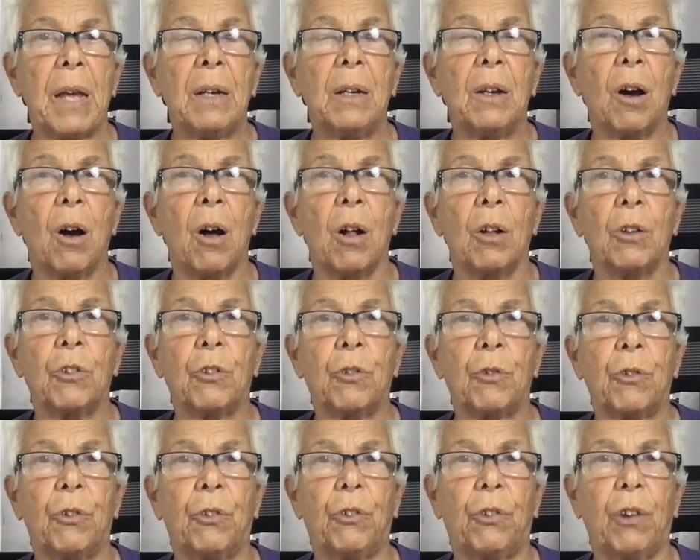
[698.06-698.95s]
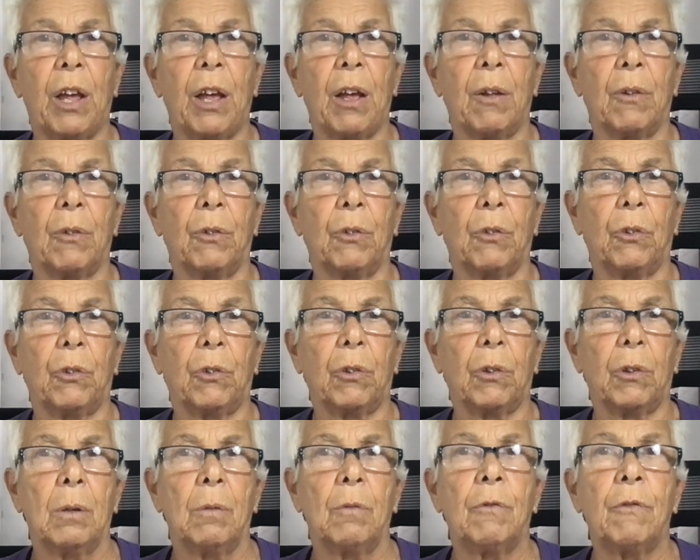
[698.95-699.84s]
and ultrasounds,
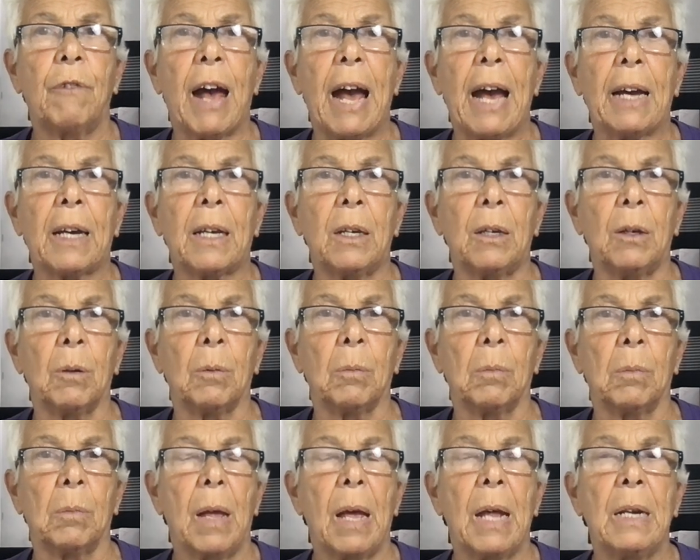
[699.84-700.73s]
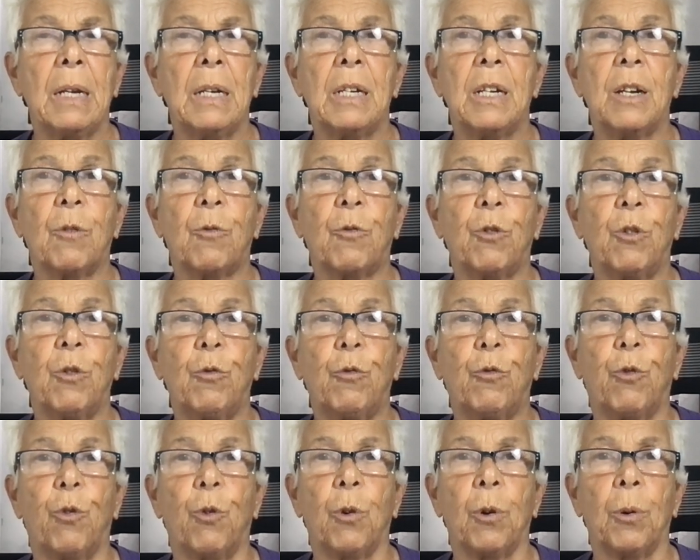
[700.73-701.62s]
vacuum, and different
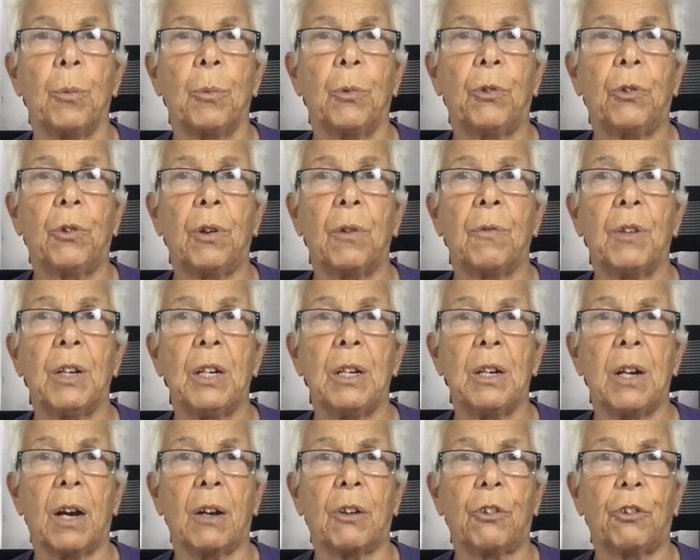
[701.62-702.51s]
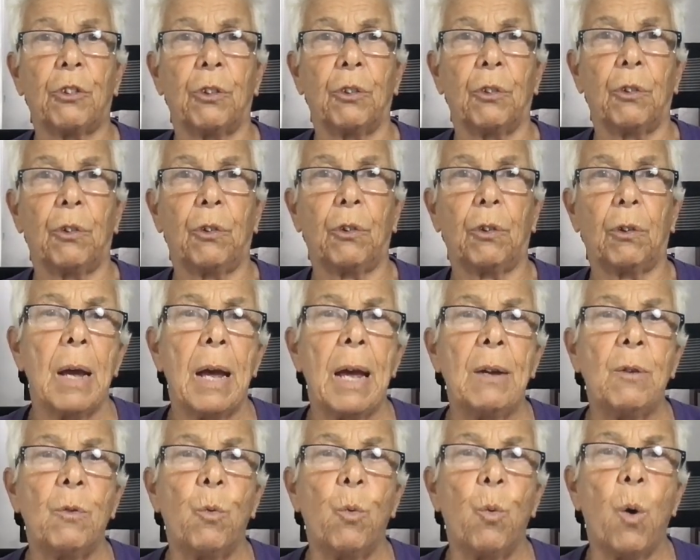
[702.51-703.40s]
forms of inductions.
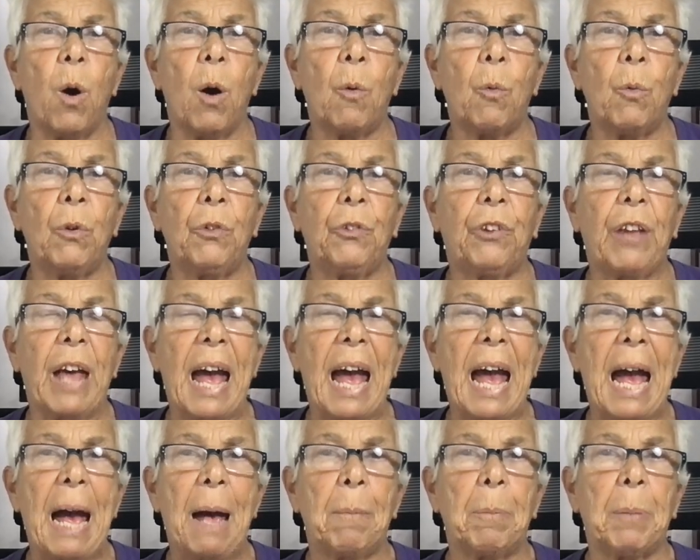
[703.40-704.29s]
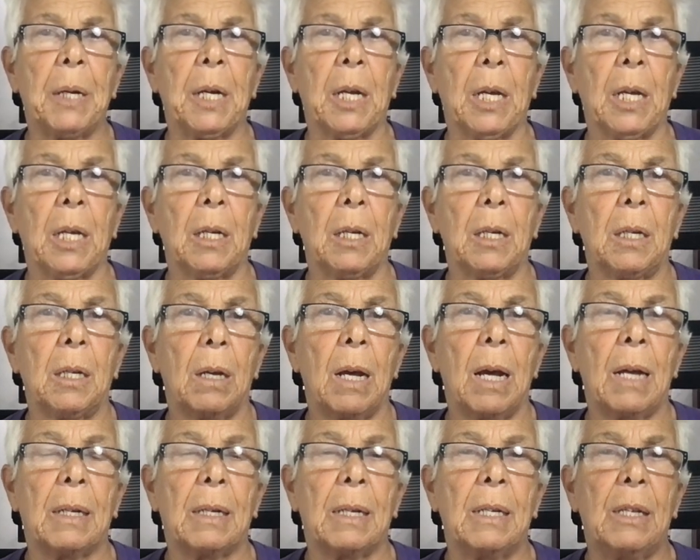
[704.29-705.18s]
And what was happening
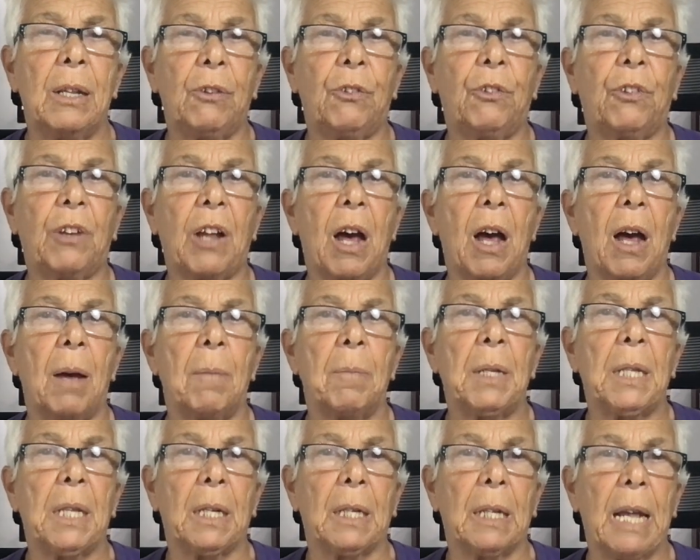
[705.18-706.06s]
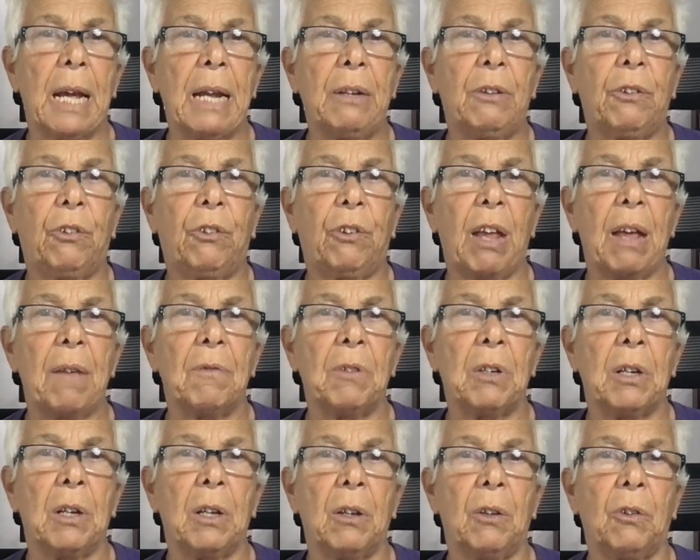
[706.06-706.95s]
at this time in the late
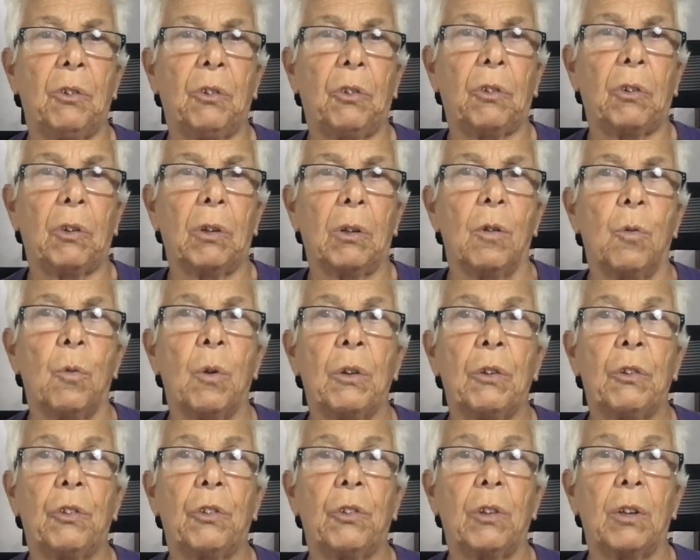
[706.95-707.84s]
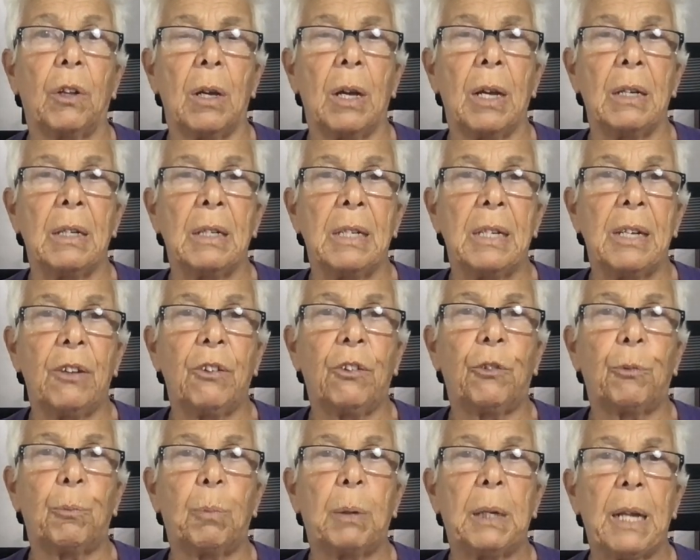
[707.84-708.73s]
70s was a
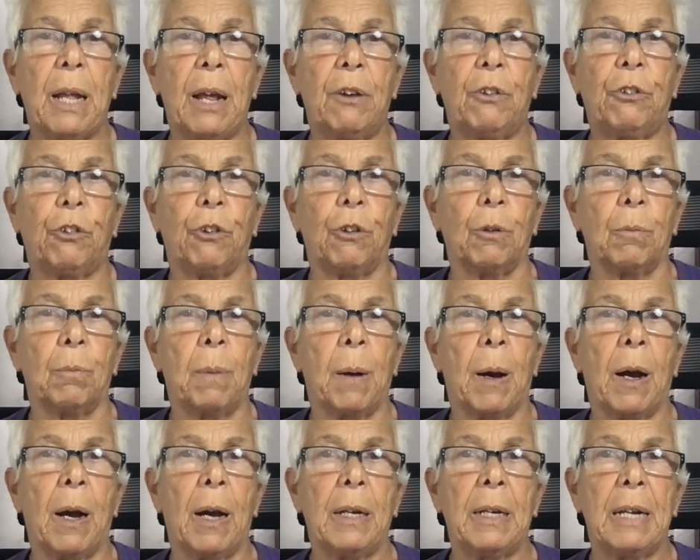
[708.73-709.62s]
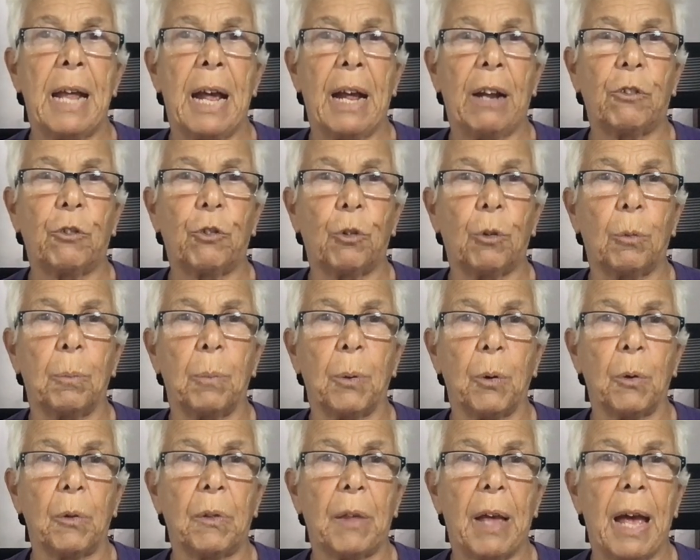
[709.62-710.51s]
displeasure by natural
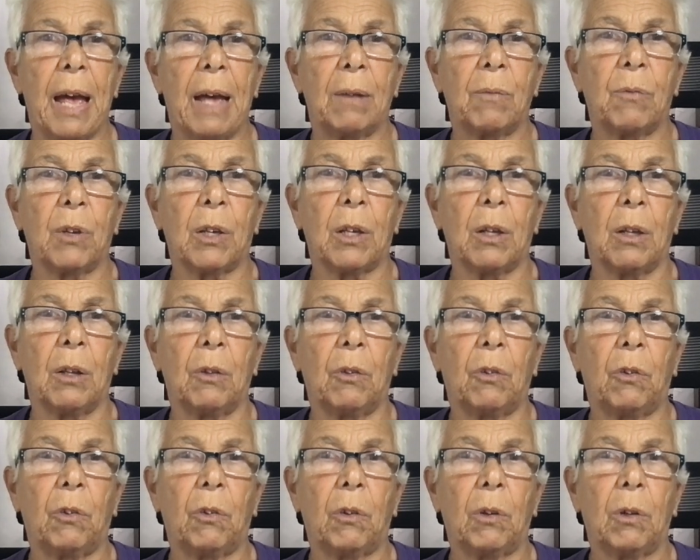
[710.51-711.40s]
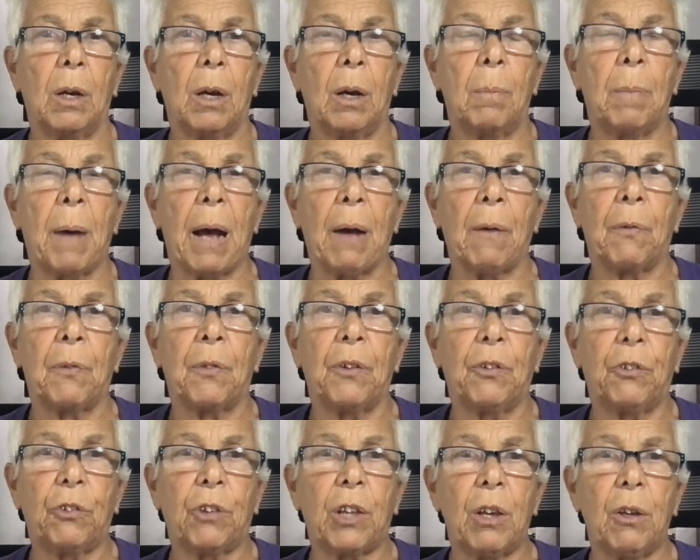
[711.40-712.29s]
birth advocates about the
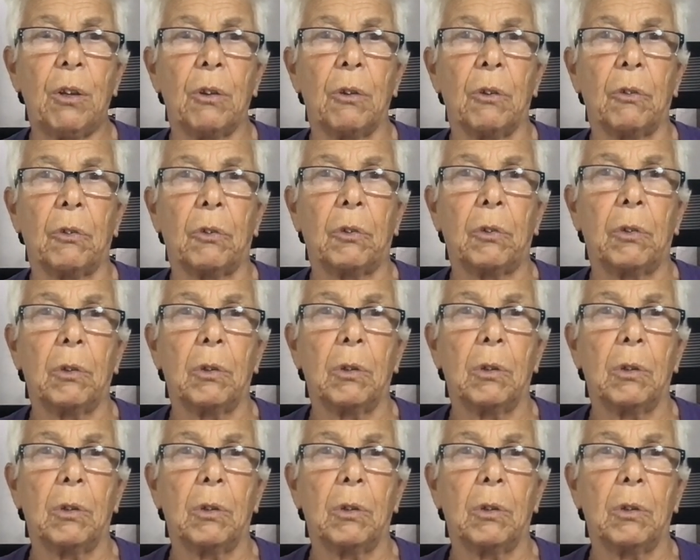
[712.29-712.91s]
skills,